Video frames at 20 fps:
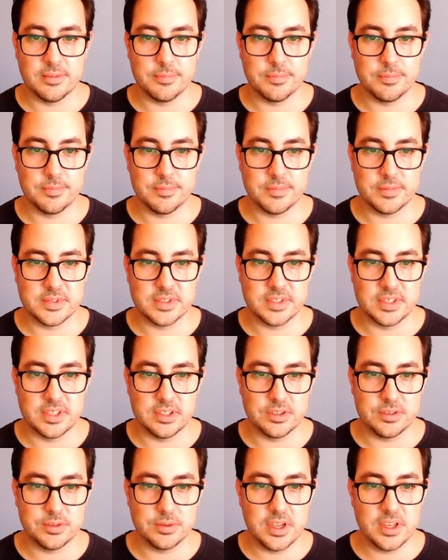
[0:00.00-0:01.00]

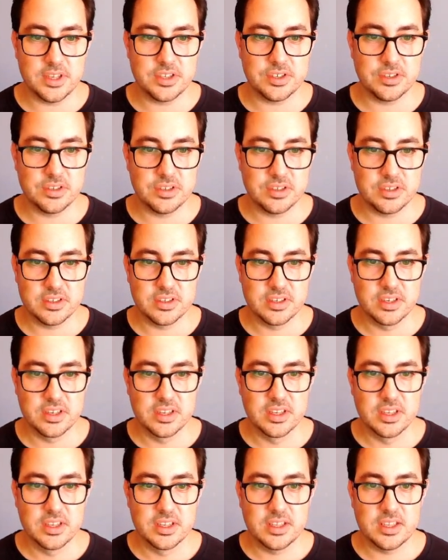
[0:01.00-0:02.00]
situation
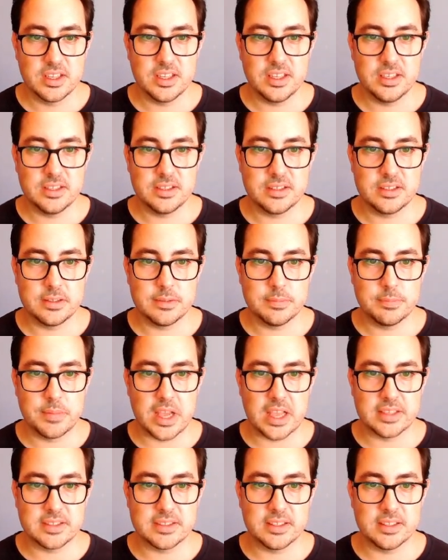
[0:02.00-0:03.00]
is
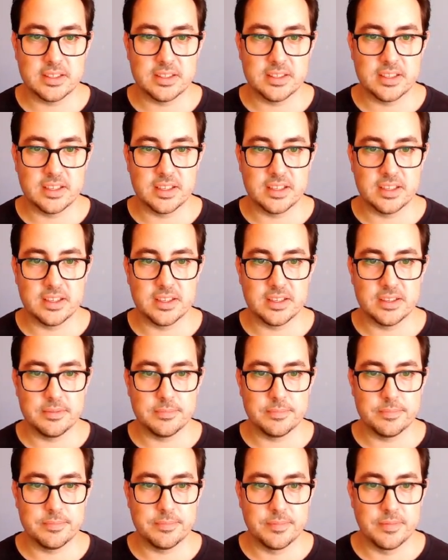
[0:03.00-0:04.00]
passing the
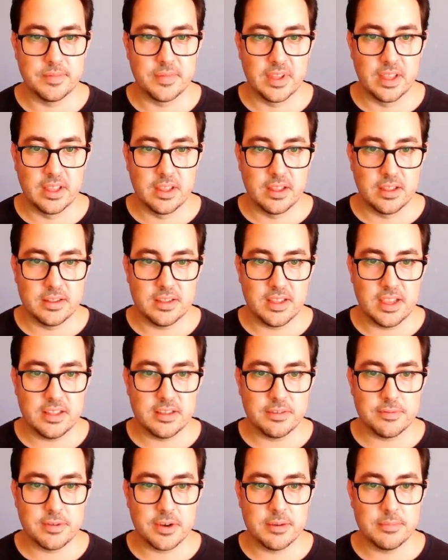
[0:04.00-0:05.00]
data
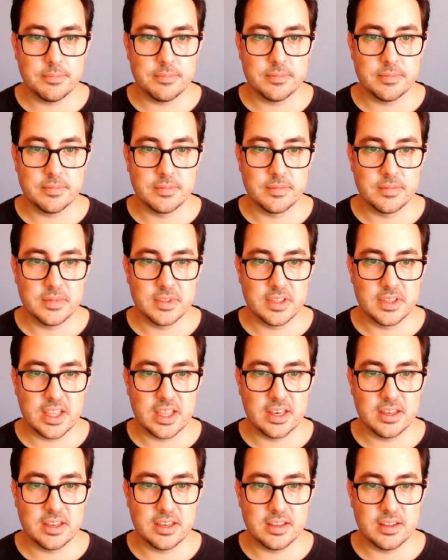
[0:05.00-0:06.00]
frame,
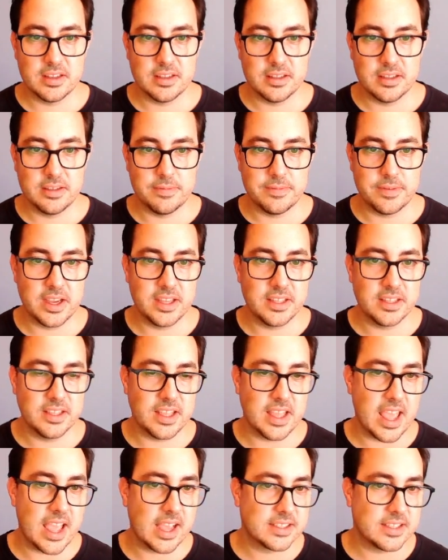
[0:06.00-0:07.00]
then define the
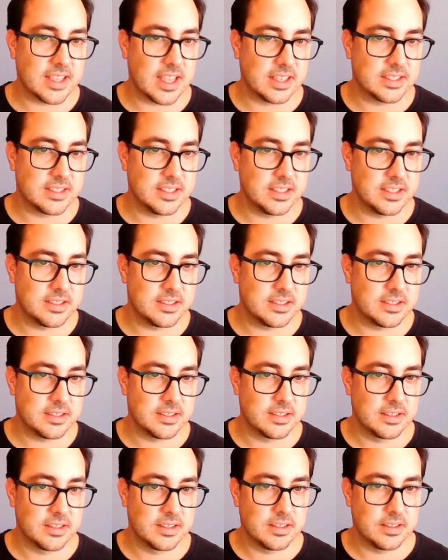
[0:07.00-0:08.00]
x-axis,
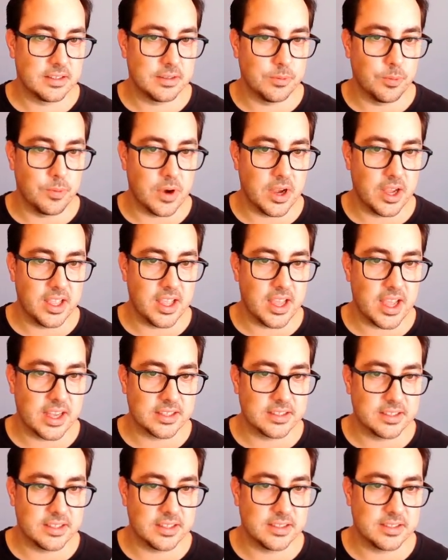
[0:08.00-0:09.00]
the
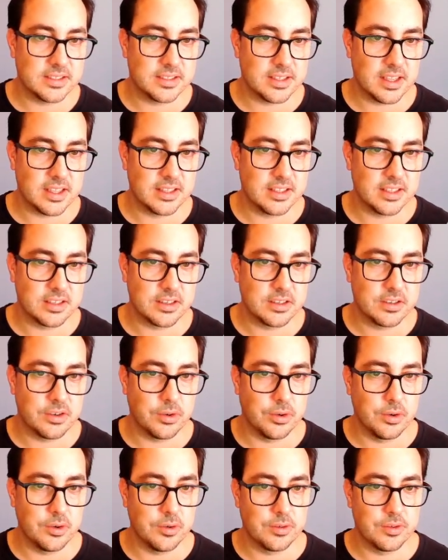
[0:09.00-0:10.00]
y-axis, and the
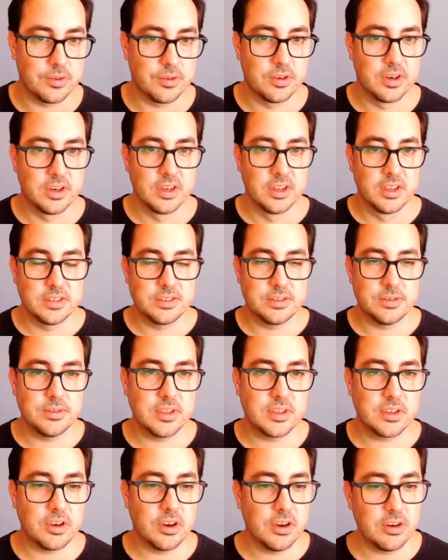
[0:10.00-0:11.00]
color. So the
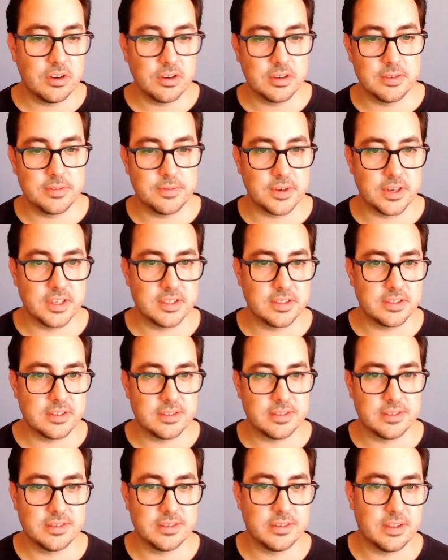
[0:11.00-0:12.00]
color
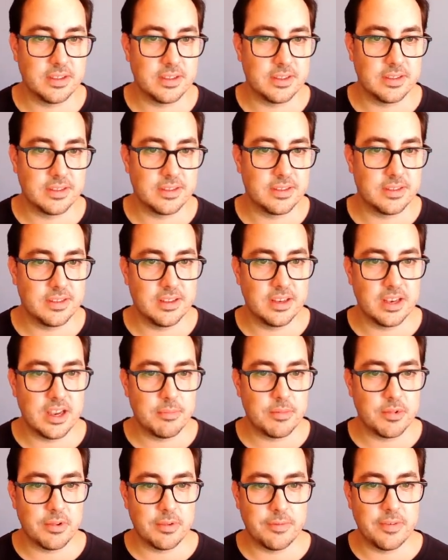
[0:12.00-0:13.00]
defines the
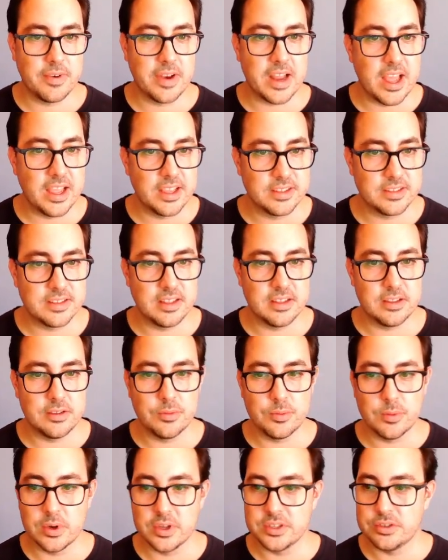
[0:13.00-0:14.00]
number of lines that you
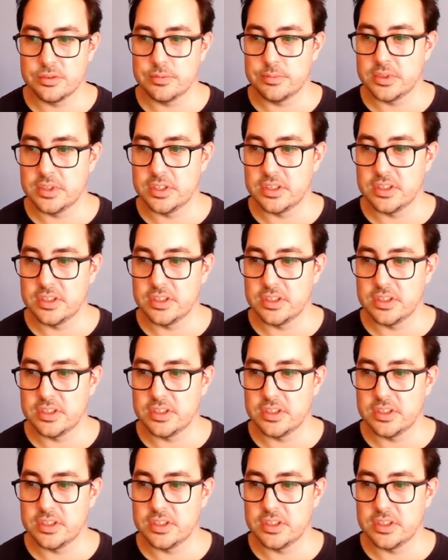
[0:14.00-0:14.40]
want to be